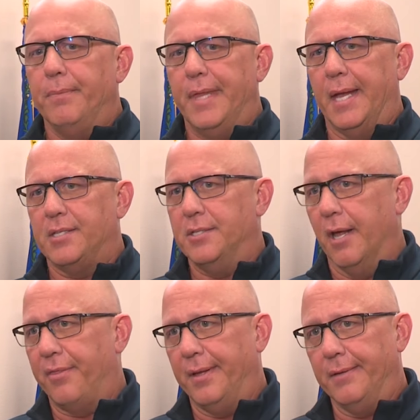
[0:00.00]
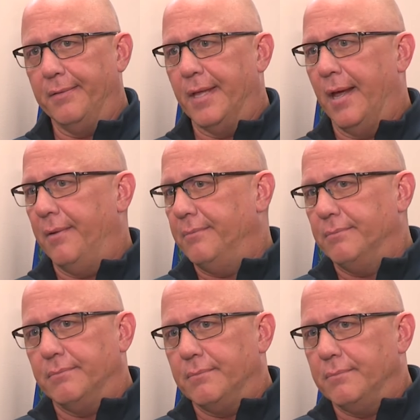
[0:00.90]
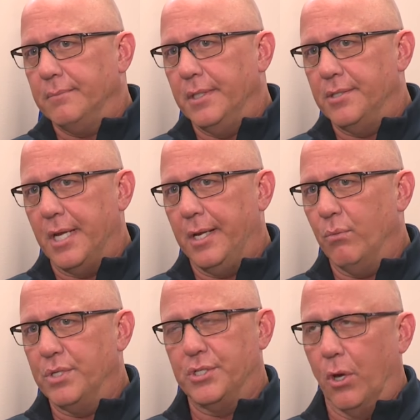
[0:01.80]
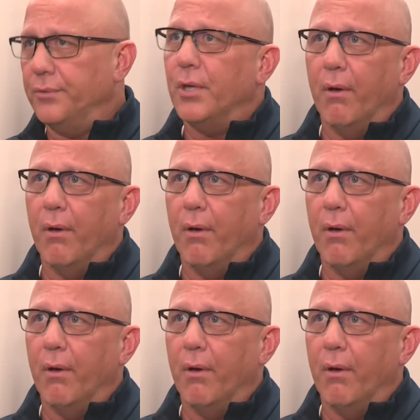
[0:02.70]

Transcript: That's nothing that is a result